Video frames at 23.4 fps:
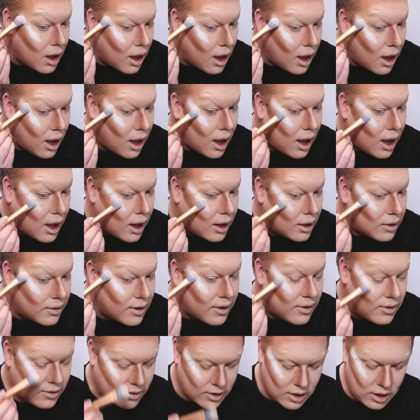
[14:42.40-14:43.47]
and
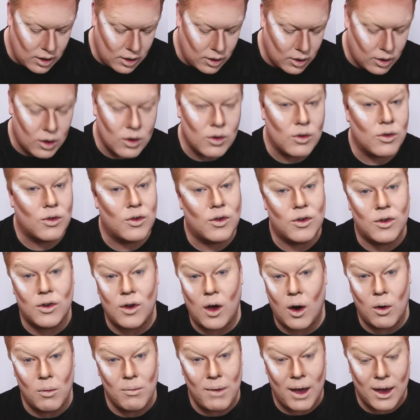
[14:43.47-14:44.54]
this is going to look
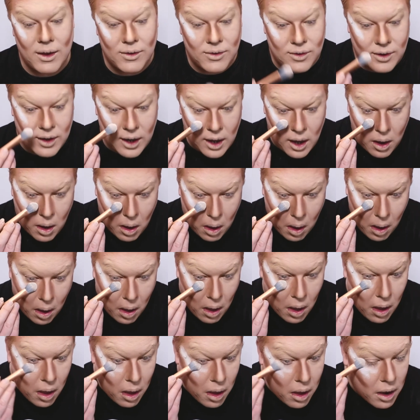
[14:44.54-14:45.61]
so messy.
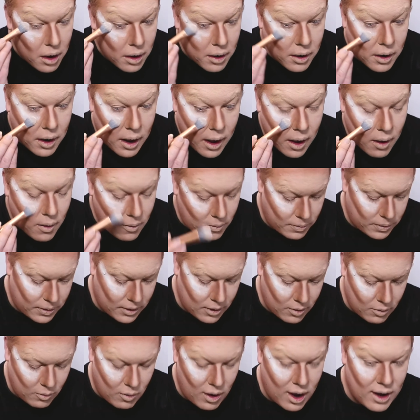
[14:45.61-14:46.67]
Now,
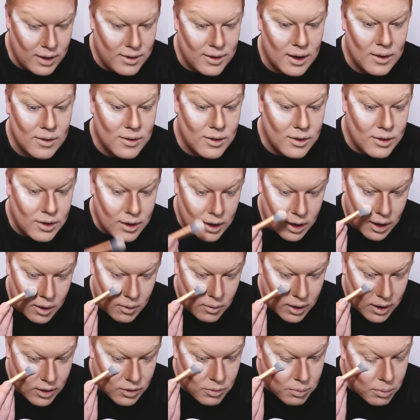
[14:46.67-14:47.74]
what I tend to do
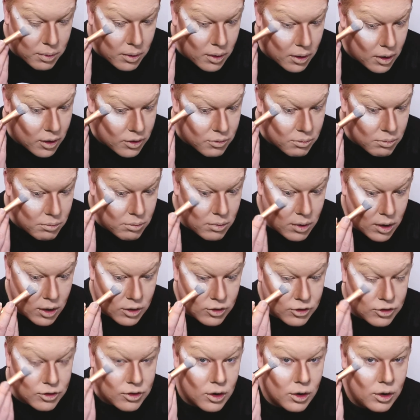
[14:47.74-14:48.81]
is put as
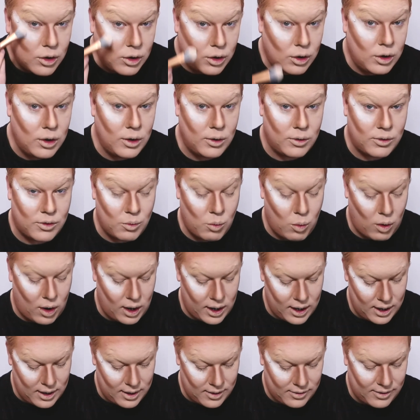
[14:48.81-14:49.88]
much loose
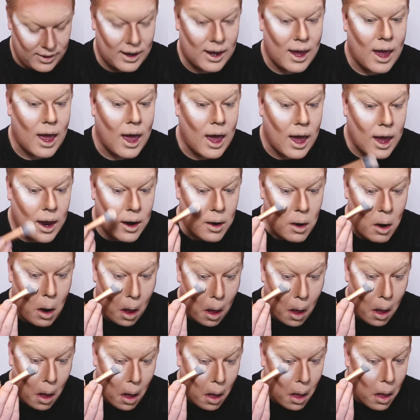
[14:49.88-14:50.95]
white as I can
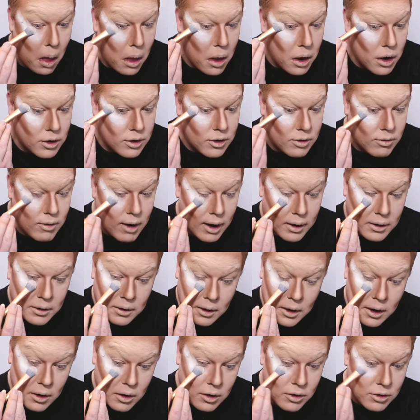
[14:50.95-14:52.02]

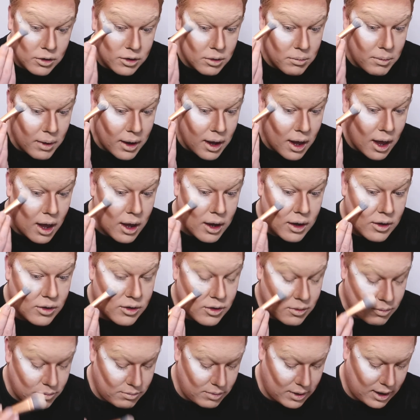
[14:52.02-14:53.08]
directly under my
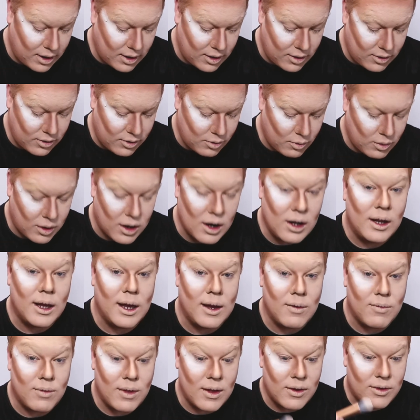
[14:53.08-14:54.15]
eyes, because we're going to
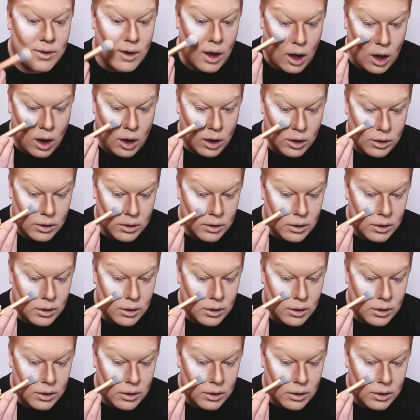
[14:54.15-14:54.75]
leave this on